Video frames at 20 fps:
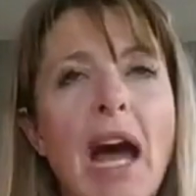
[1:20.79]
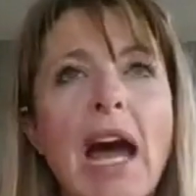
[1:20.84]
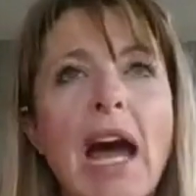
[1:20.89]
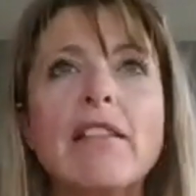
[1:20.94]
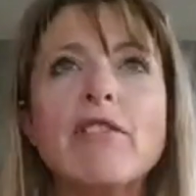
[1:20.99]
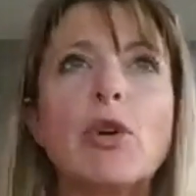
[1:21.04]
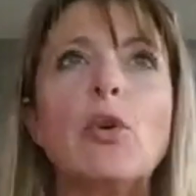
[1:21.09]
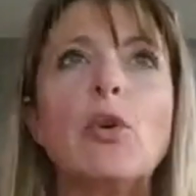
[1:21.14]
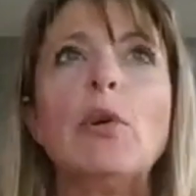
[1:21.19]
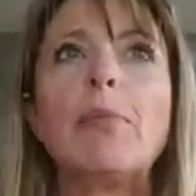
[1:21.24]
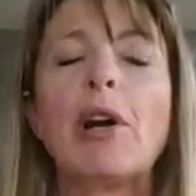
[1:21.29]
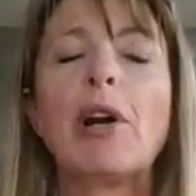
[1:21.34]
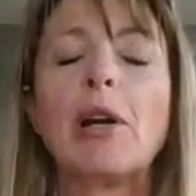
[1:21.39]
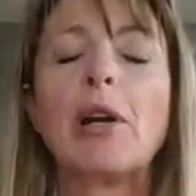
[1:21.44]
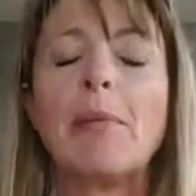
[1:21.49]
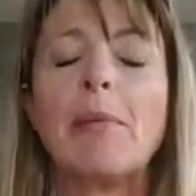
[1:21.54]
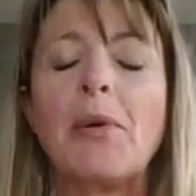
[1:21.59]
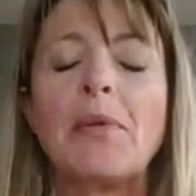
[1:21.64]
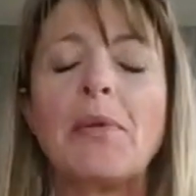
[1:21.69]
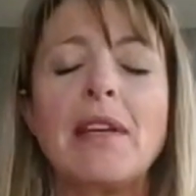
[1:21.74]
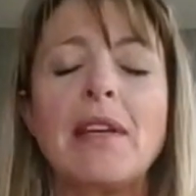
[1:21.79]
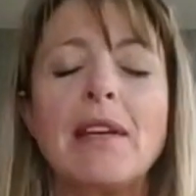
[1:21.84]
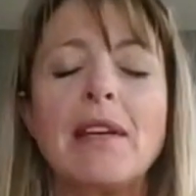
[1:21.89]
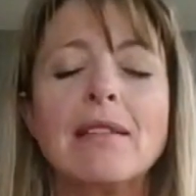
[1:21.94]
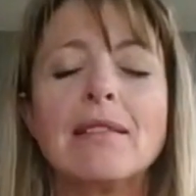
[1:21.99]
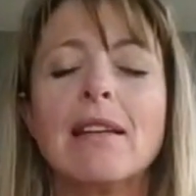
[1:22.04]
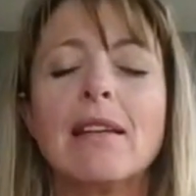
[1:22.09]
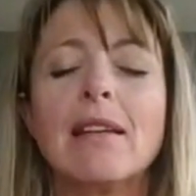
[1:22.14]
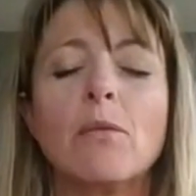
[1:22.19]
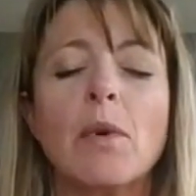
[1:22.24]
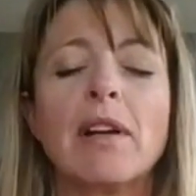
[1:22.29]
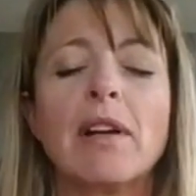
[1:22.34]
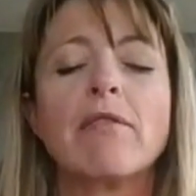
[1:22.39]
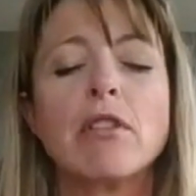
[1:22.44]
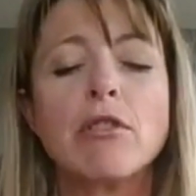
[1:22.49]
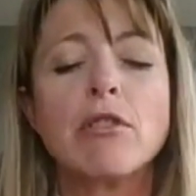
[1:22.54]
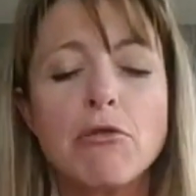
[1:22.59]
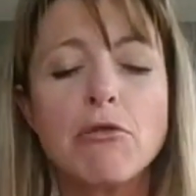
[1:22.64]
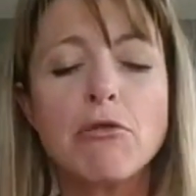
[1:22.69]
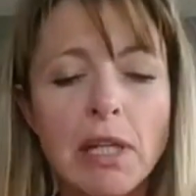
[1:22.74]
kind of the cool part about this, and one
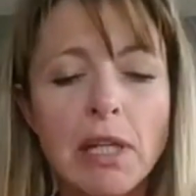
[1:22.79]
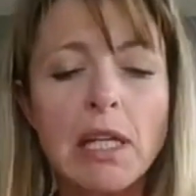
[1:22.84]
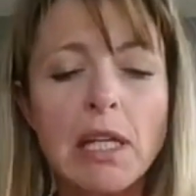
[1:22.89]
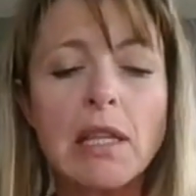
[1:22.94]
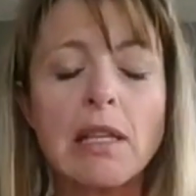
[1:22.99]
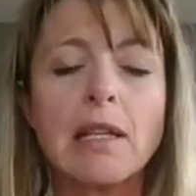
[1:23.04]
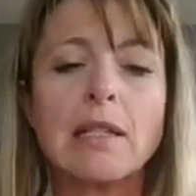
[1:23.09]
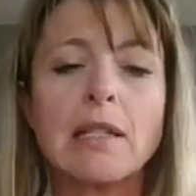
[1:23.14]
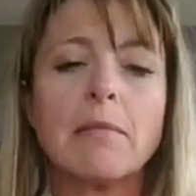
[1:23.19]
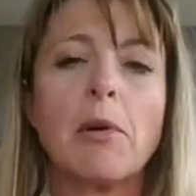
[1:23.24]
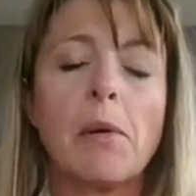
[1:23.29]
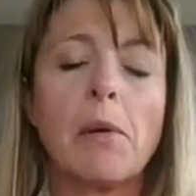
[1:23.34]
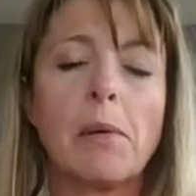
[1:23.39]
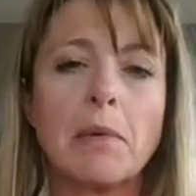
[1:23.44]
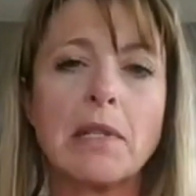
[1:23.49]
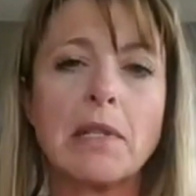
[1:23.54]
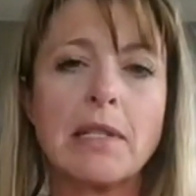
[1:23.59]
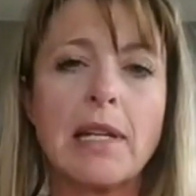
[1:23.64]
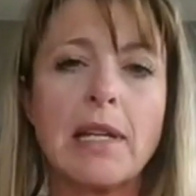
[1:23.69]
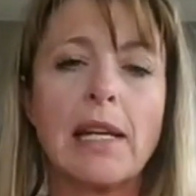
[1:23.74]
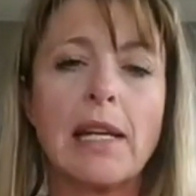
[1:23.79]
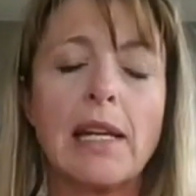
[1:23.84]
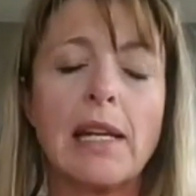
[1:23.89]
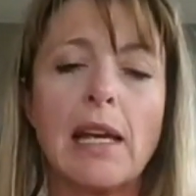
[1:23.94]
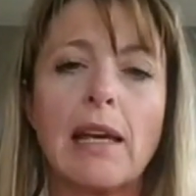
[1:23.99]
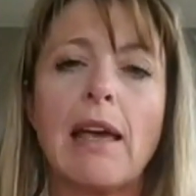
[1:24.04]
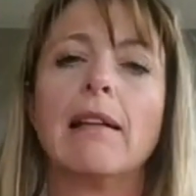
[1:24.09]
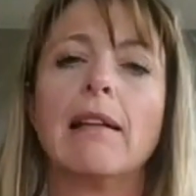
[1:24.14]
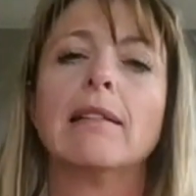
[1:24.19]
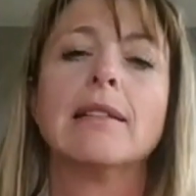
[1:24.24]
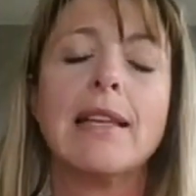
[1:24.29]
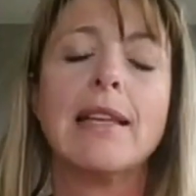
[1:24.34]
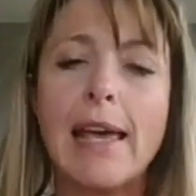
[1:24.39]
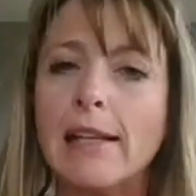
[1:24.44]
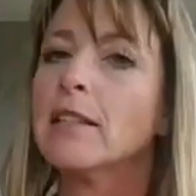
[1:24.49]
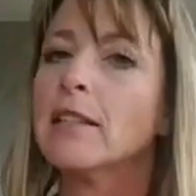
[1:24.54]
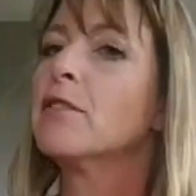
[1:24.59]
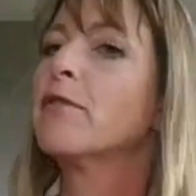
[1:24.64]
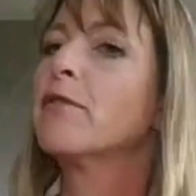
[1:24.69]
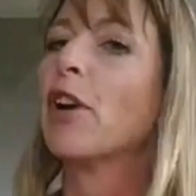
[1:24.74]
of the tricky things about when we're studying hail, is
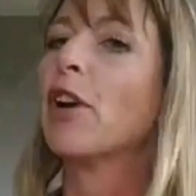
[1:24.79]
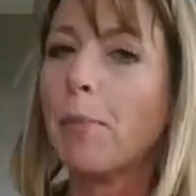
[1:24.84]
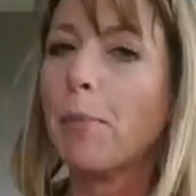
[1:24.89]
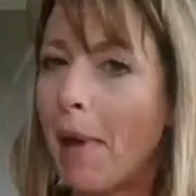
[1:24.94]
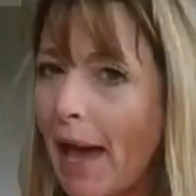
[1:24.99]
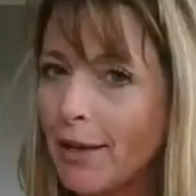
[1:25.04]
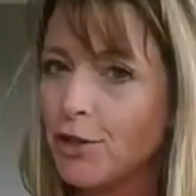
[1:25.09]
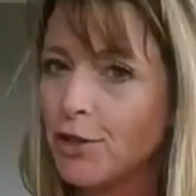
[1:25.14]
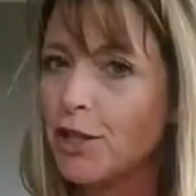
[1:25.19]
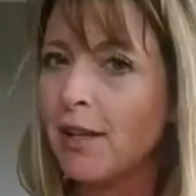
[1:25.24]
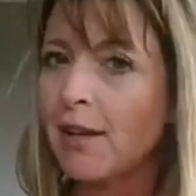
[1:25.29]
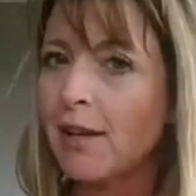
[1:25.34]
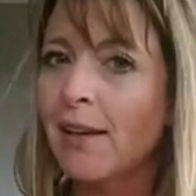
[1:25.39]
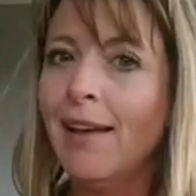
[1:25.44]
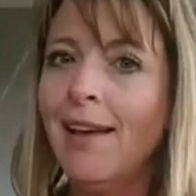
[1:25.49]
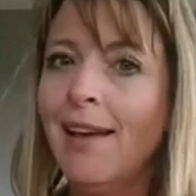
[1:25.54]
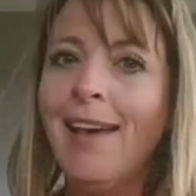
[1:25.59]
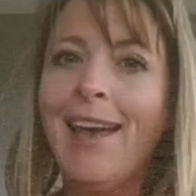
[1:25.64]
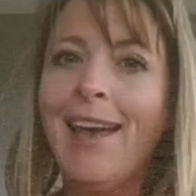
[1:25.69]
hail is very patchy.